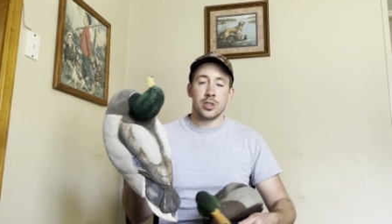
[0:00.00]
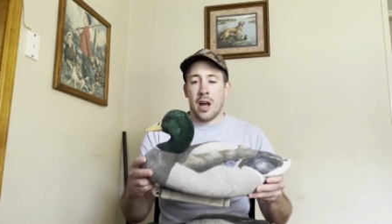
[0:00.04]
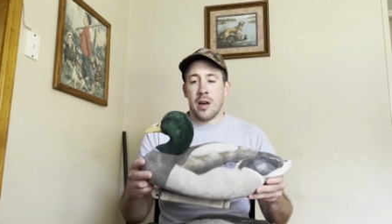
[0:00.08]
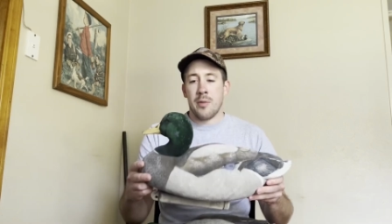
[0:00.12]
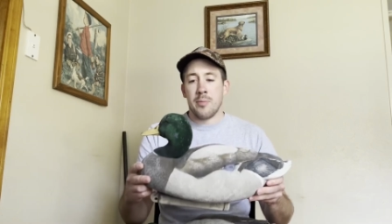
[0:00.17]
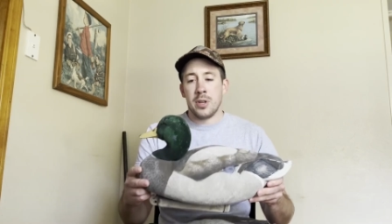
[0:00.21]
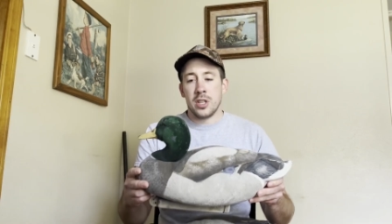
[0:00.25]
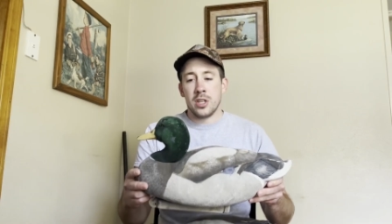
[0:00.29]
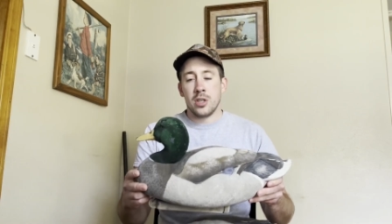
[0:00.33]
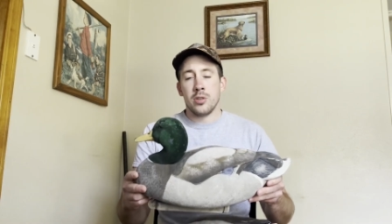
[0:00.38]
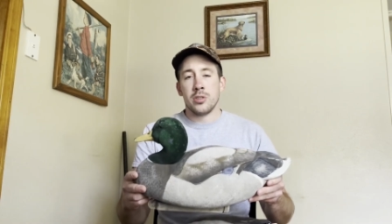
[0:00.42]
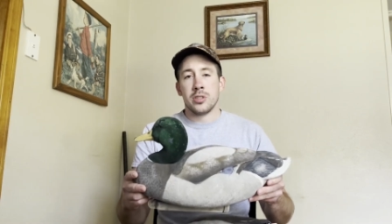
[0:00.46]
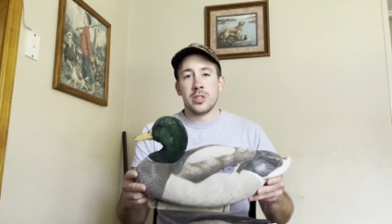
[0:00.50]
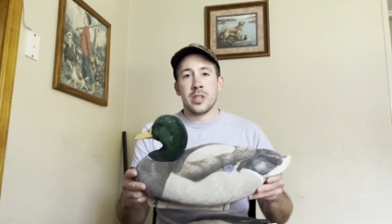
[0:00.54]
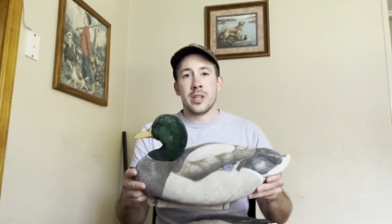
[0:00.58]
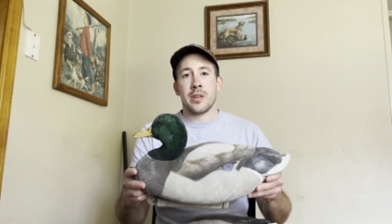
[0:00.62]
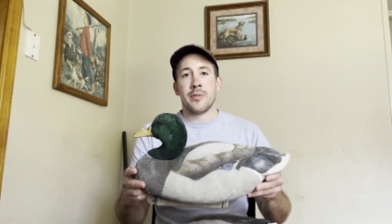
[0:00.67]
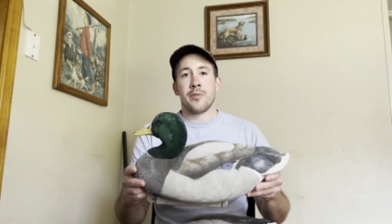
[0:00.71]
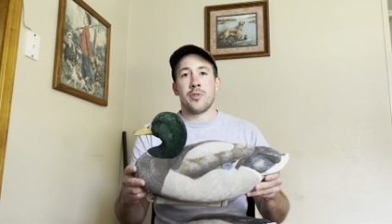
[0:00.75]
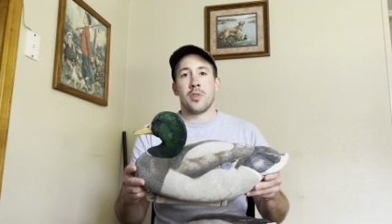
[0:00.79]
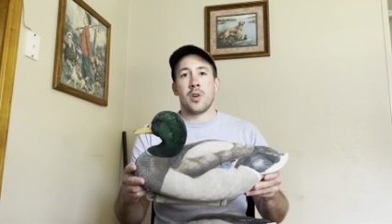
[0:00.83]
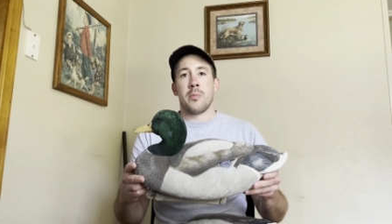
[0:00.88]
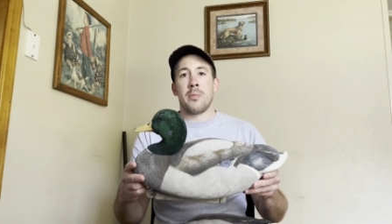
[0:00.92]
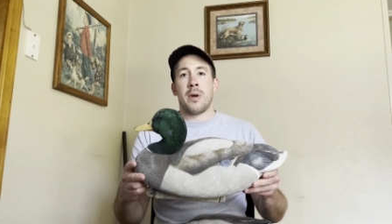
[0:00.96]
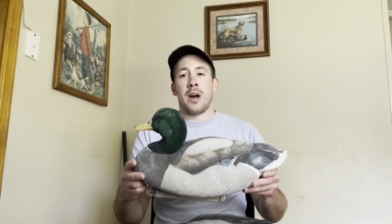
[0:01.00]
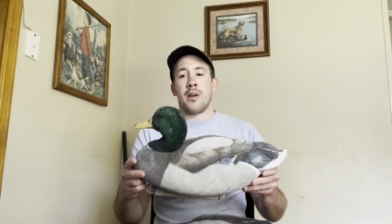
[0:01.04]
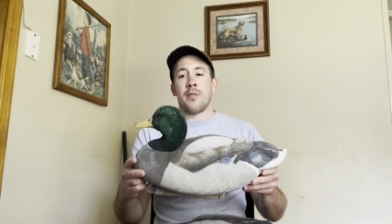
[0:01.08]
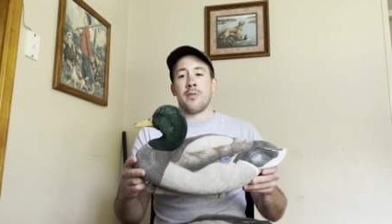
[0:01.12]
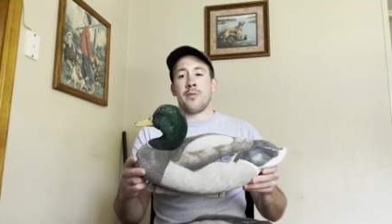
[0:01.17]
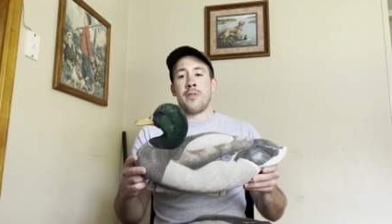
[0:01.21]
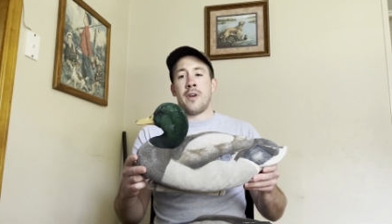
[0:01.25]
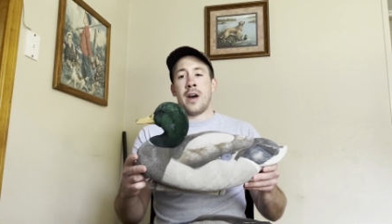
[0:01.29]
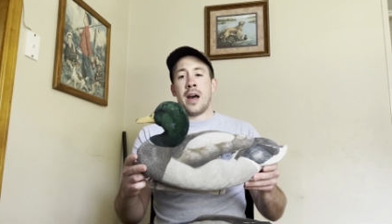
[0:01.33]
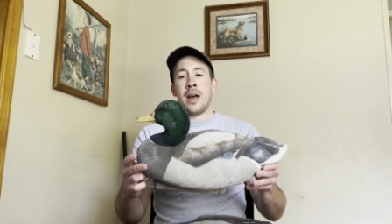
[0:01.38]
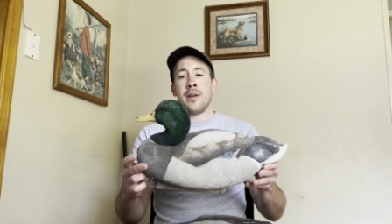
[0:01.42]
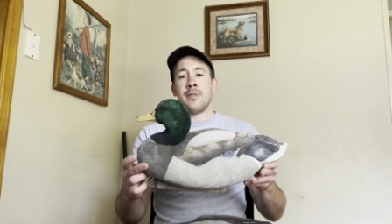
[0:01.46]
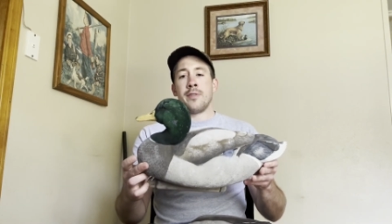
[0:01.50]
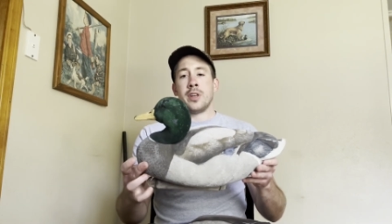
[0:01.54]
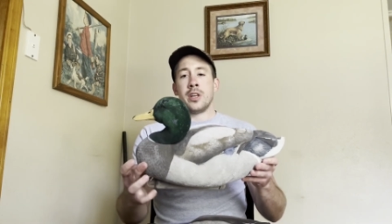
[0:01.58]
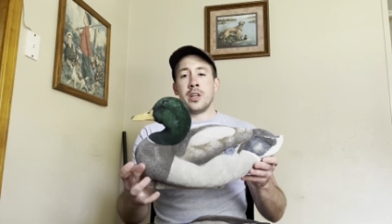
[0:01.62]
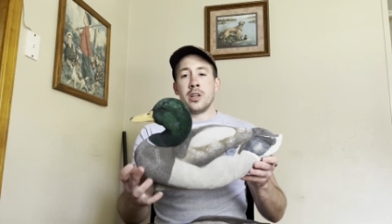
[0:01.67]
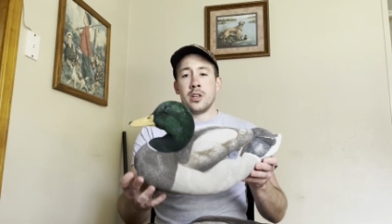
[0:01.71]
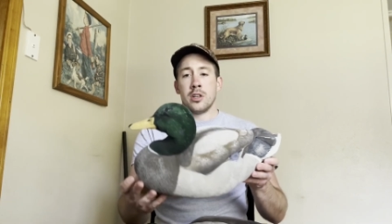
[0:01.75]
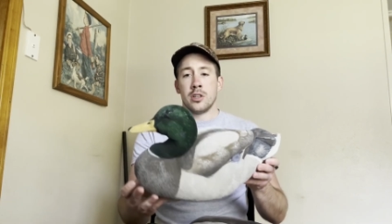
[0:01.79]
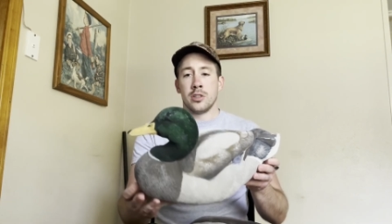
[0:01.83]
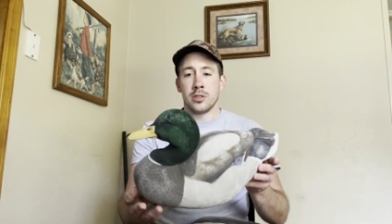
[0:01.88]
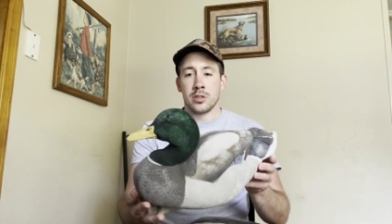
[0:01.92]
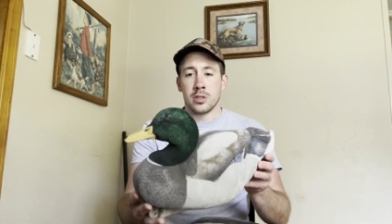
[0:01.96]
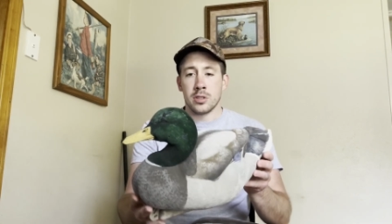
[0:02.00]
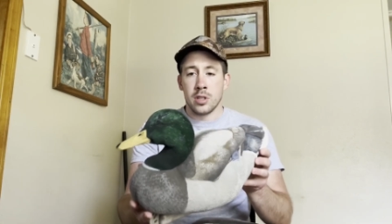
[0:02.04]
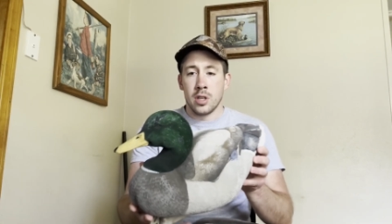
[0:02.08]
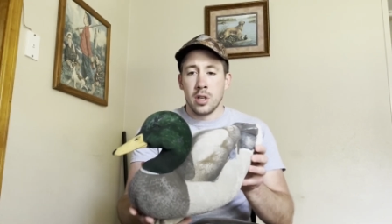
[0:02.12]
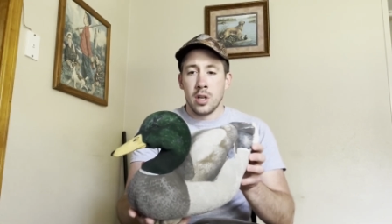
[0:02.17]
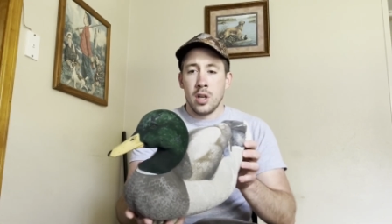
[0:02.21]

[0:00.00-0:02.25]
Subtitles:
I've been using them for about 5 years.